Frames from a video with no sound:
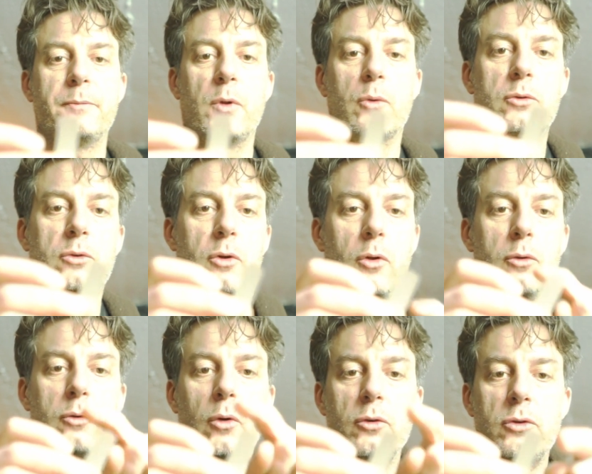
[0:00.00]

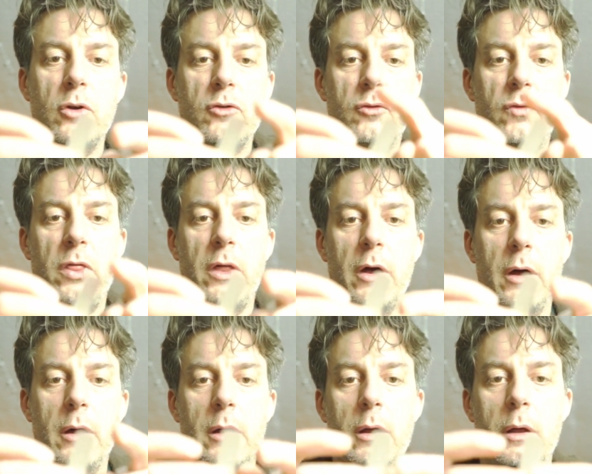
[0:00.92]
Don't touch
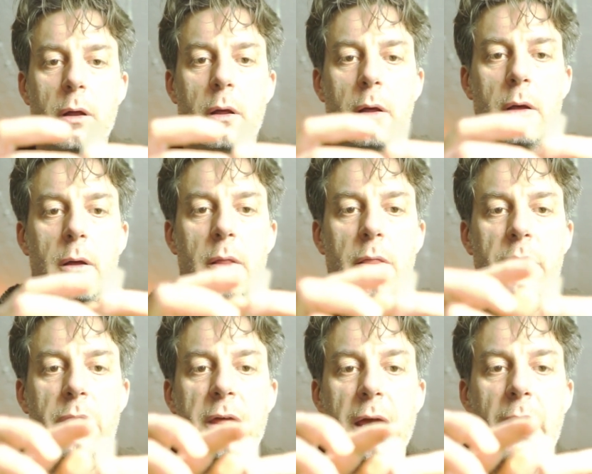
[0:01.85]
the
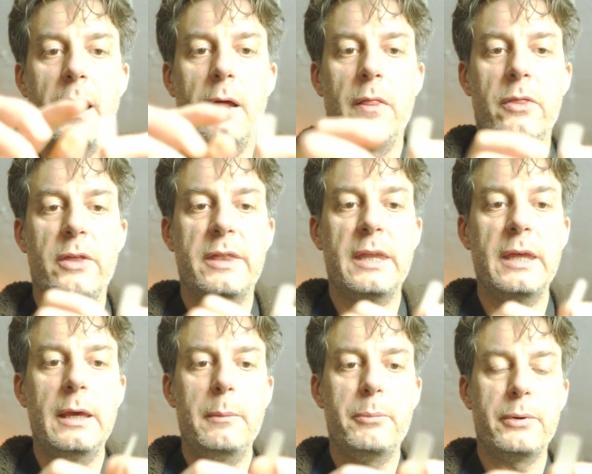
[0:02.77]
end, the
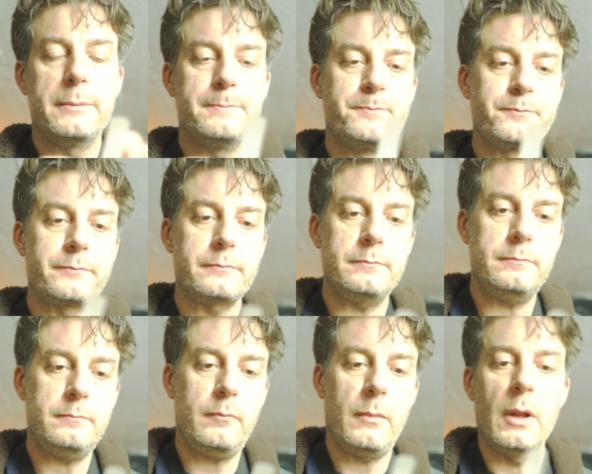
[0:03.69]
tip.
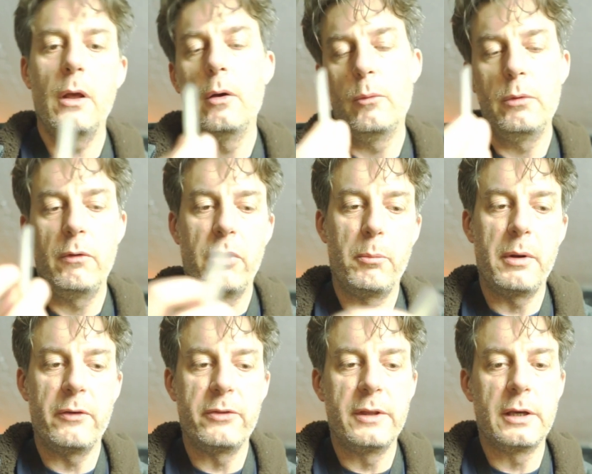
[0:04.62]
With the
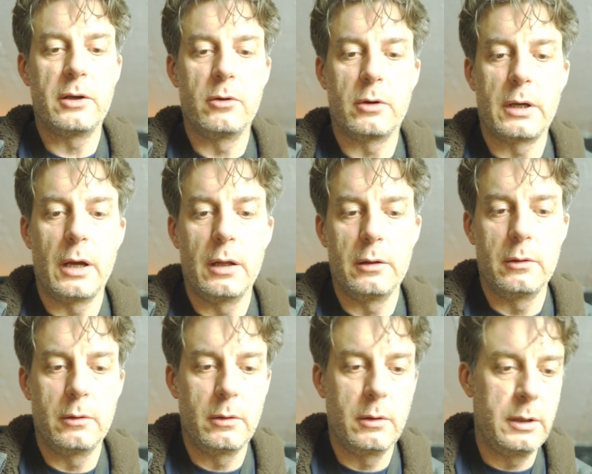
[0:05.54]
plastic you
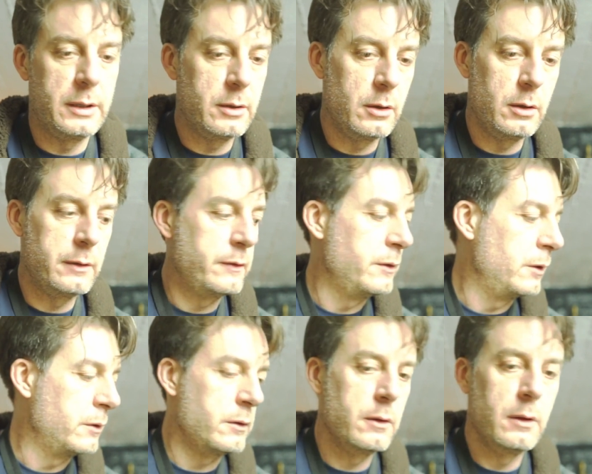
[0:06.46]
can little, it's
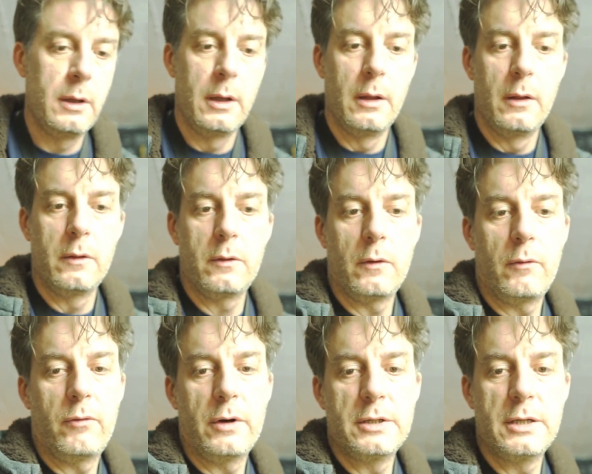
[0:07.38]
not so
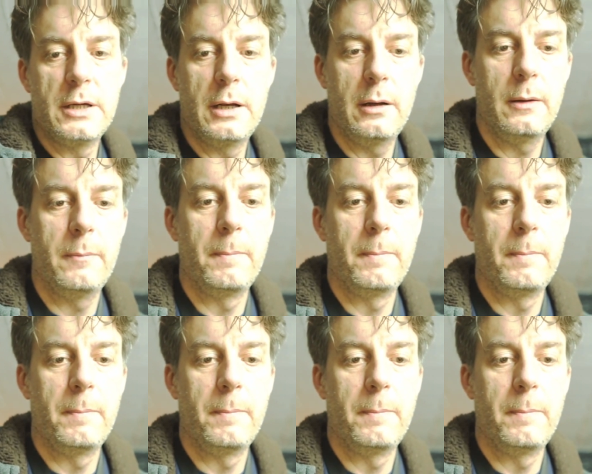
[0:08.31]
fragile.